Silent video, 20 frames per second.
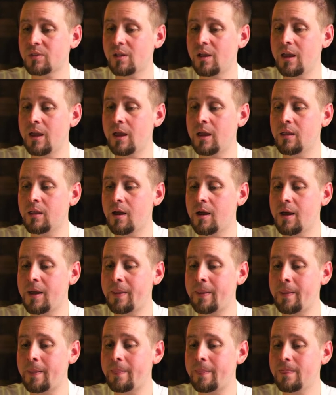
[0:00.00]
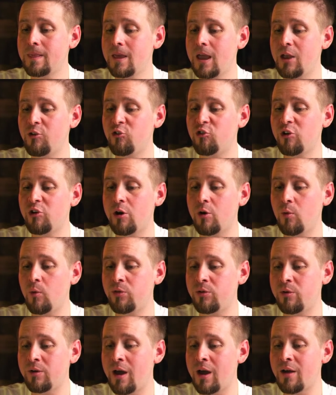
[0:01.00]
and, and, and share it with
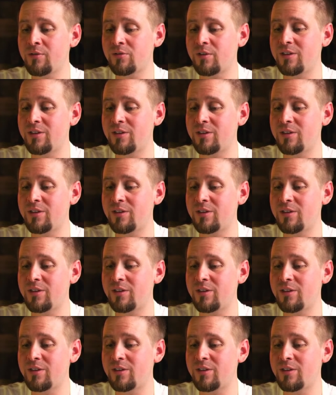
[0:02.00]
you guys.